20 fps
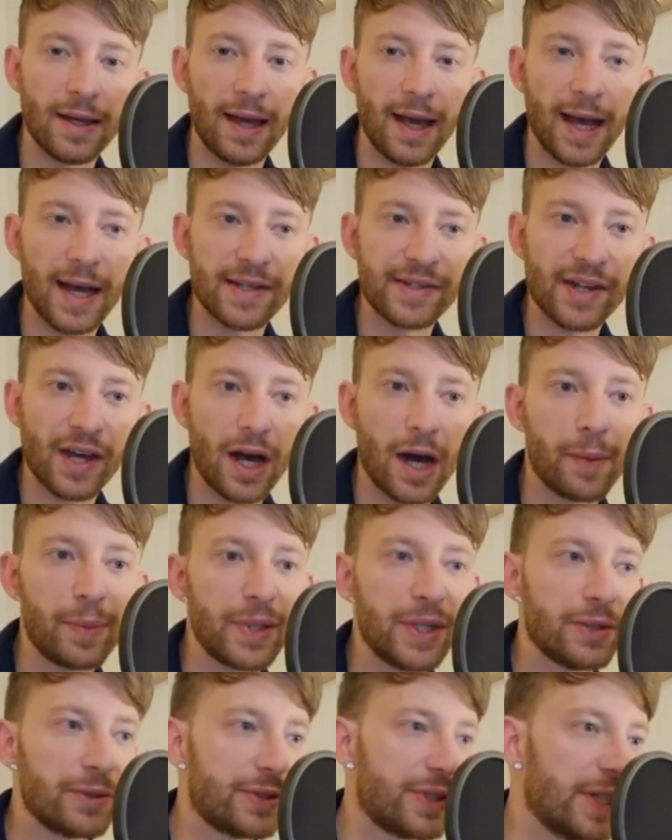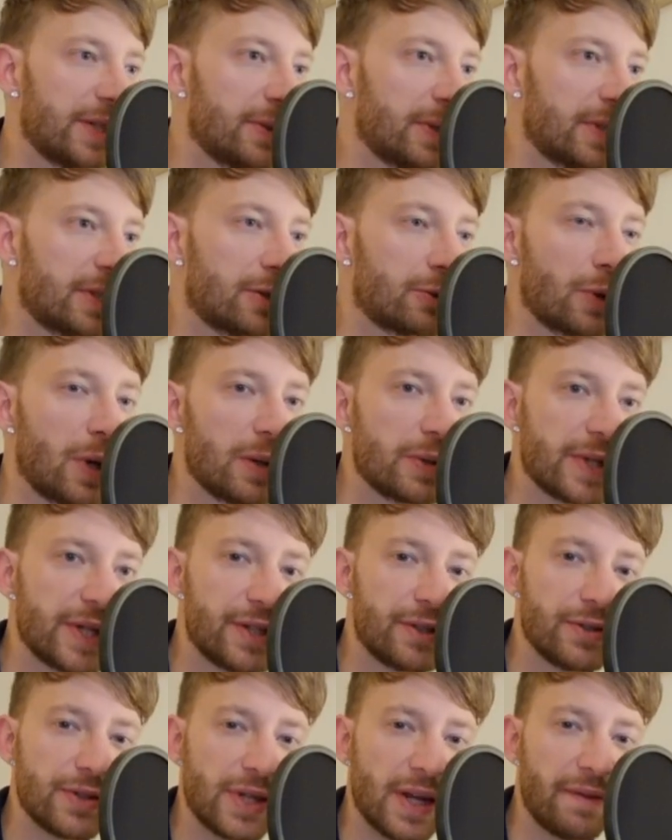as a hobby until it grows
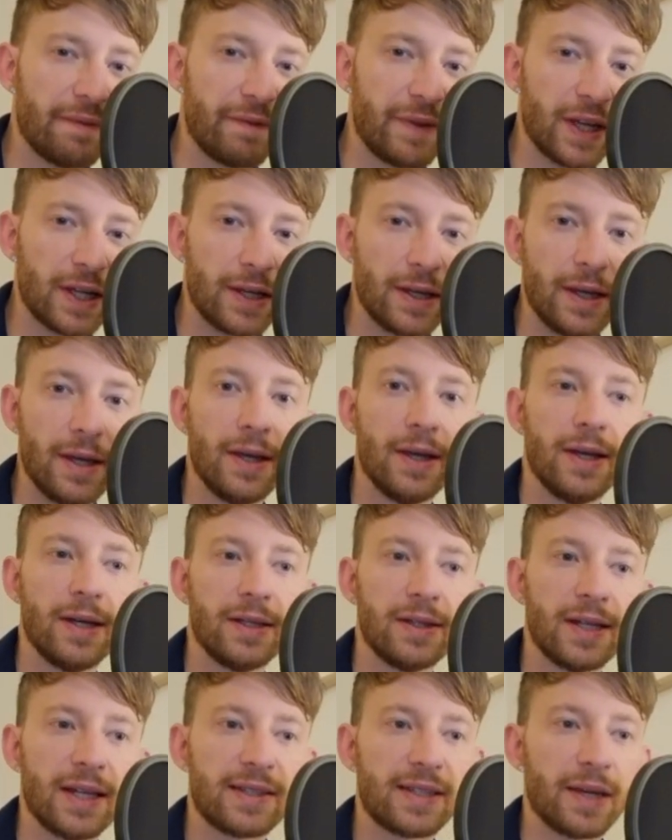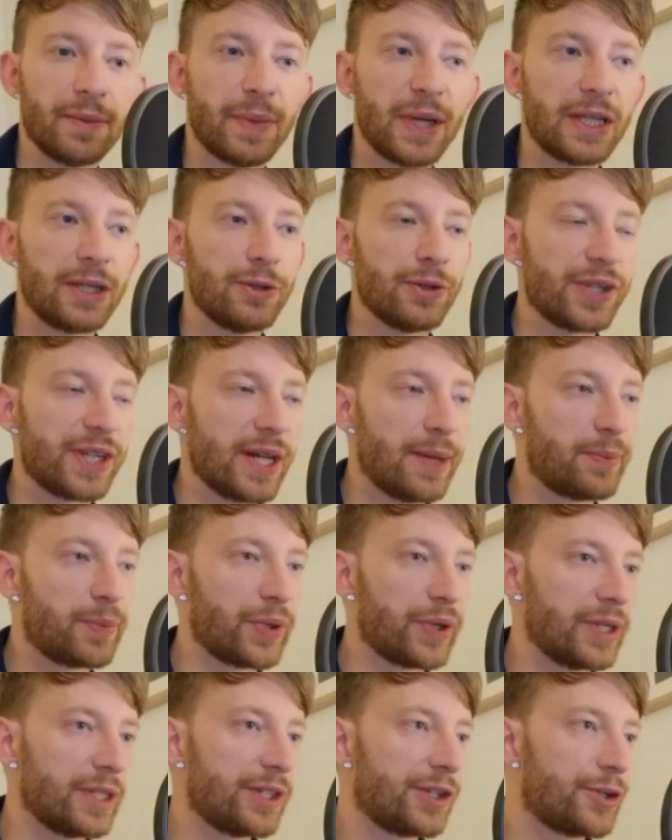into something that can make you a
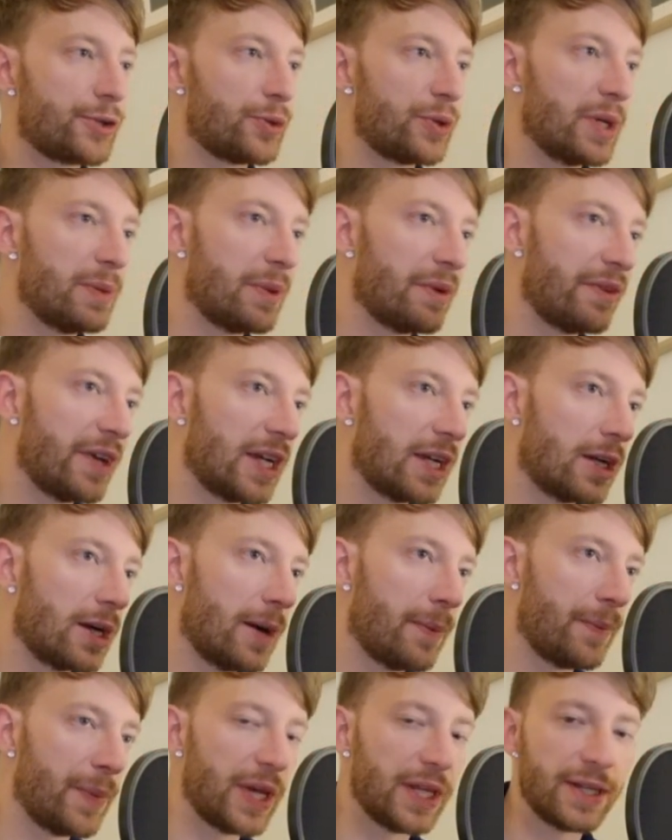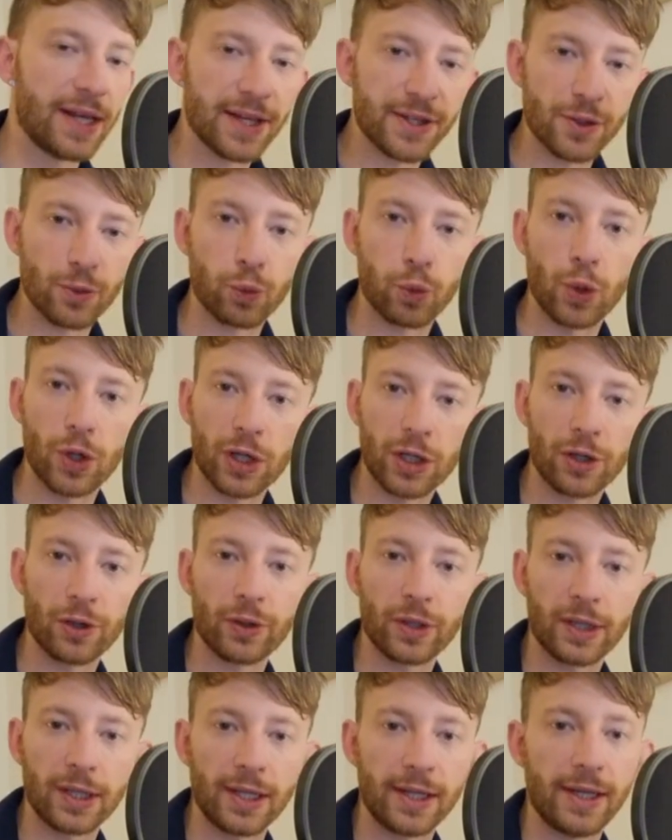separate stream of income. It doesn't work
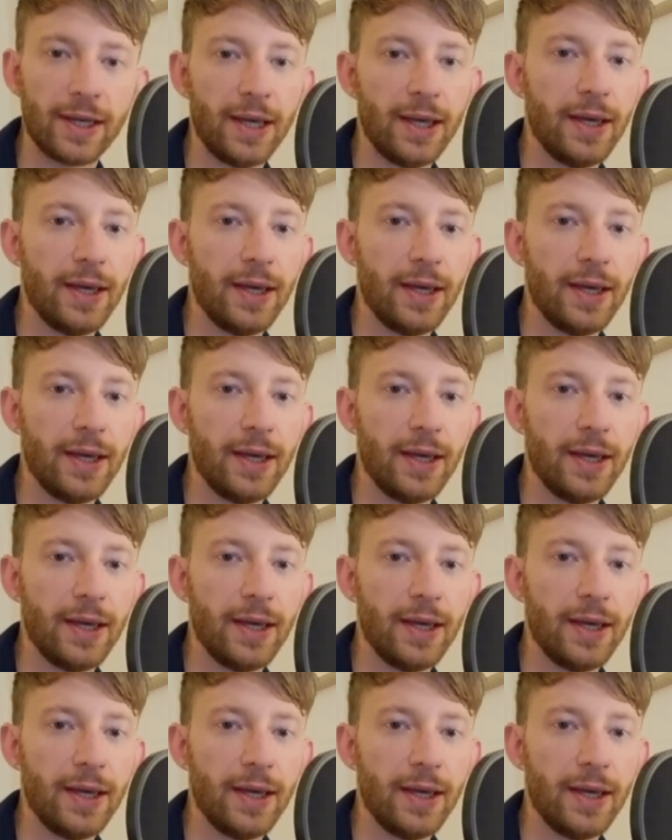currently.